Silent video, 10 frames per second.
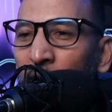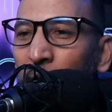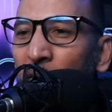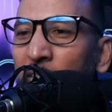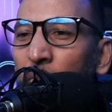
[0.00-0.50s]
I'm
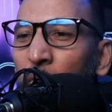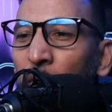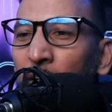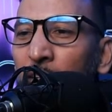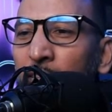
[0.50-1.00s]
not seeing what
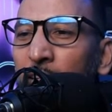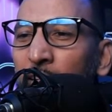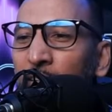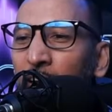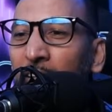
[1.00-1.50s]
Rondell
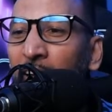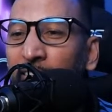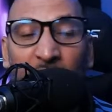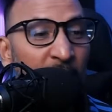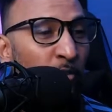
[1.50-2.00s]
said.
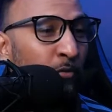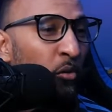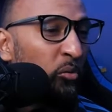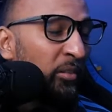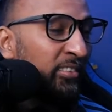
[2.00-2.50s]
Yes. So,
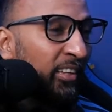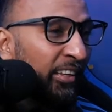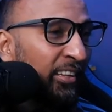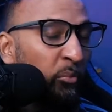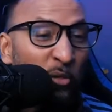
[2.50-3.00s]
folks, we're still
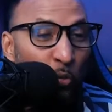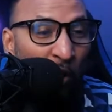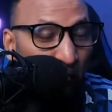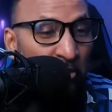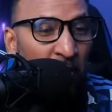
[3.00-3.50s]
in it. We do
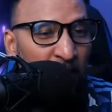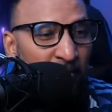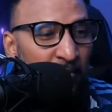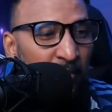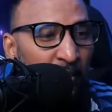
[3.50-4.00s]
have a
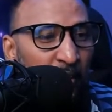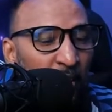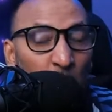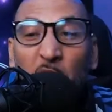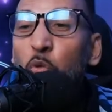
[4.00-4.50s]
chance.
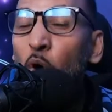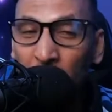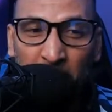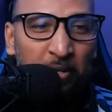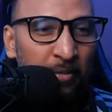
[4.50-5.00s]

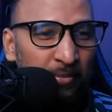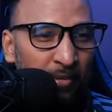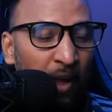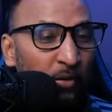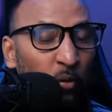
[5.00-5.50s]

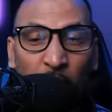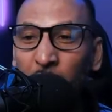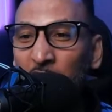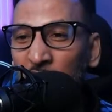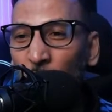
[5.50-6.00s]
I don't know if
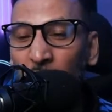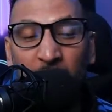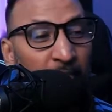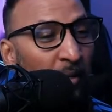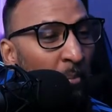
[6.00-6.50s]
I shouted
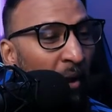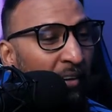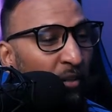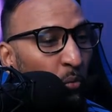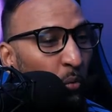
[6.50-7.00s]
into the mic and